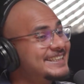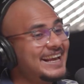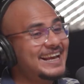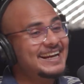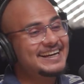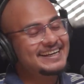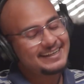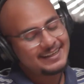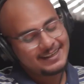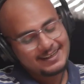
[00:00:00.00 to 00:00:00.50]

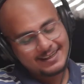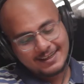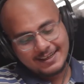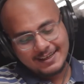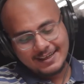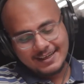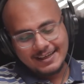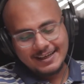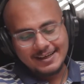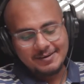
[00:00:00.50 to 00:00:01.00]
say it.
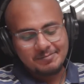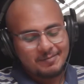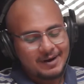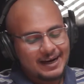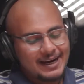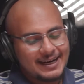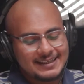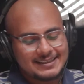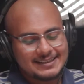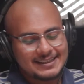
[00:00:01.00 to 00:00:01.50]
He
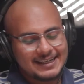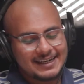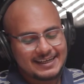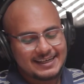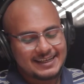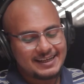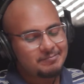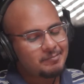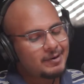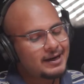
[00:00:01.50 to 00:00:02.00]
might
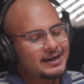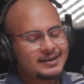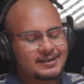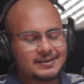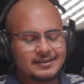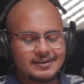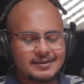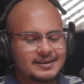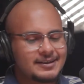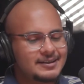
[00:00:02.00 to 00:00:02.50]
say
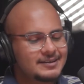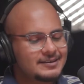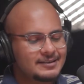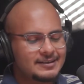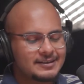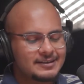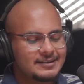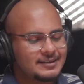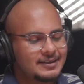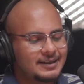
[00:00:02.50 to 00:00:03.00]

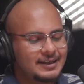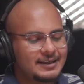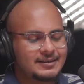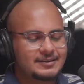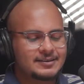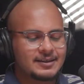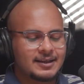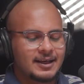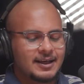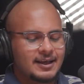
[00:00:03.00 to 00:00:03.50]

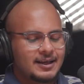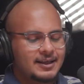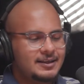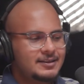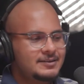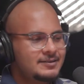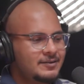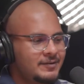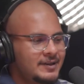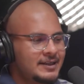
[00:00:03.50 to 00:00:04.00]
it.
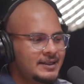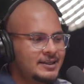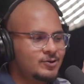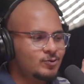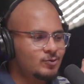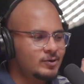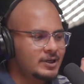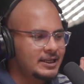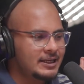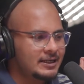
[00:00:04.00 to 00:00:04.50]
He's a very
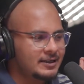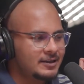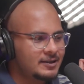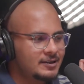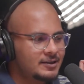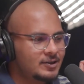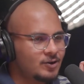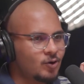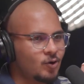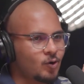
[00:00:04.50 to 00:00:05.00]
unique
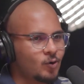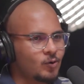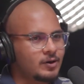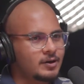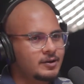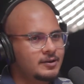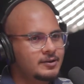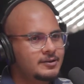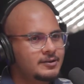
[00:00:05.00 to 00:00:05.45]
troll.